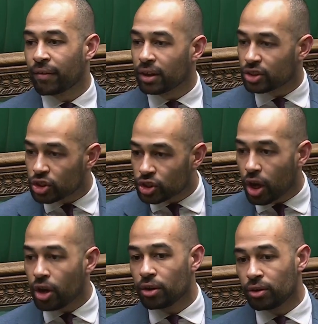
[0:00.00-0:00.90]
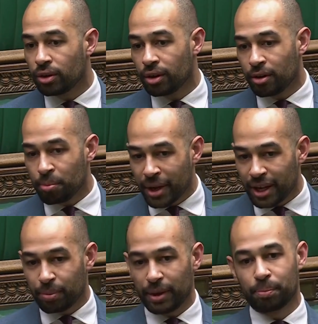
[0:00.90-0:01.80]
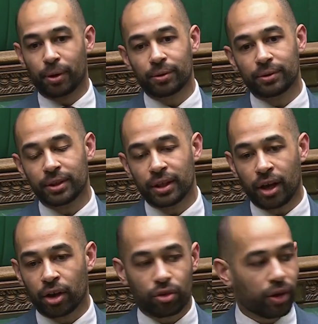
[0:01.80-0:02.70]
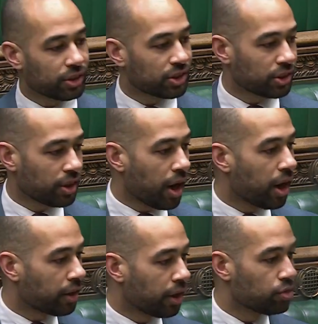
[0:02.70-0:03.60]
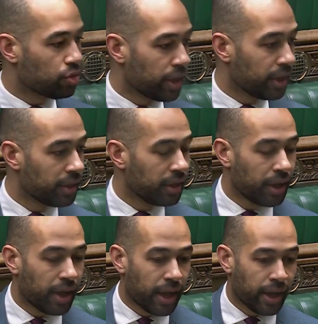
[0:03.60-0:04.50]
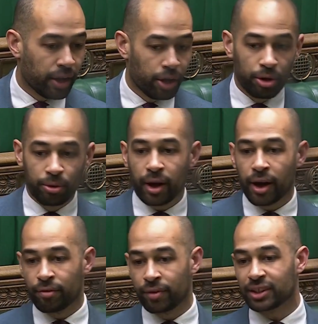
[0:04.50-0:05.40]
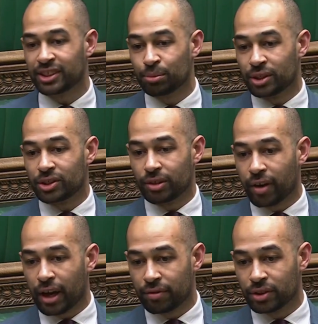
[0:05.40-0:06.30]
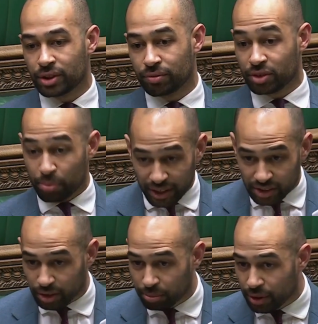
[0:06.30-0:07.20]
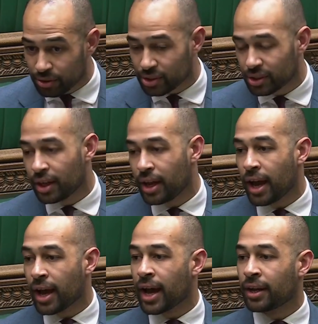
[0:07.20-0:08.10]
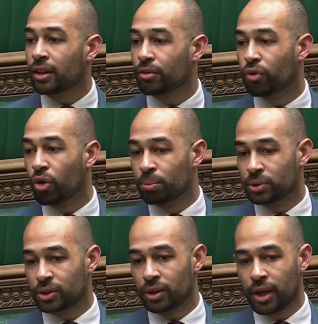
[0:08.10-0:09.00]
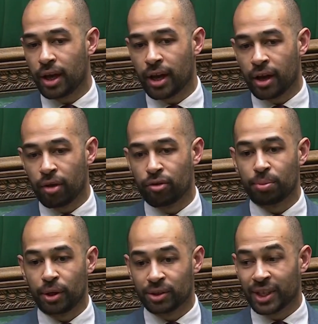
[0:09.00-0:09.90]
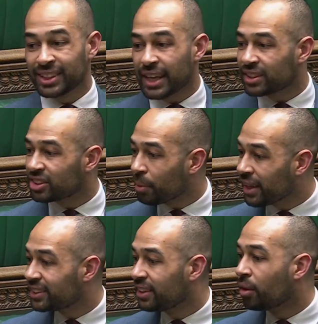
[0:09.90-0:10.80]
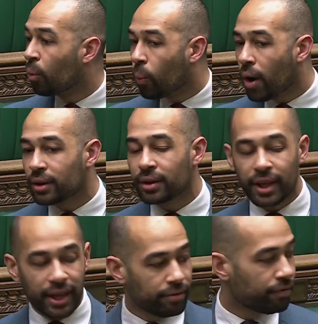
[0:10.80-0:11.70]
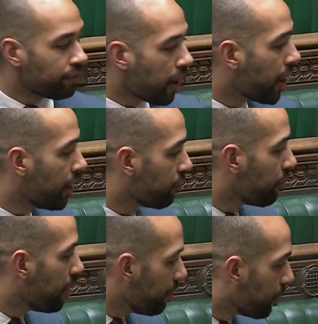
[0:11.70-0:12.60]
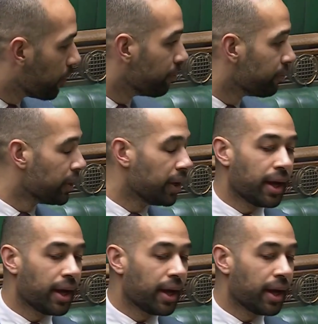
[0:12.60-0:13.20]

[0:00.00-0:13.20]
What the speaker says: There are so many people across our country who are victims and survivors of domestic abuse and other forms of abuse. And it's estimated that 1 in 5 people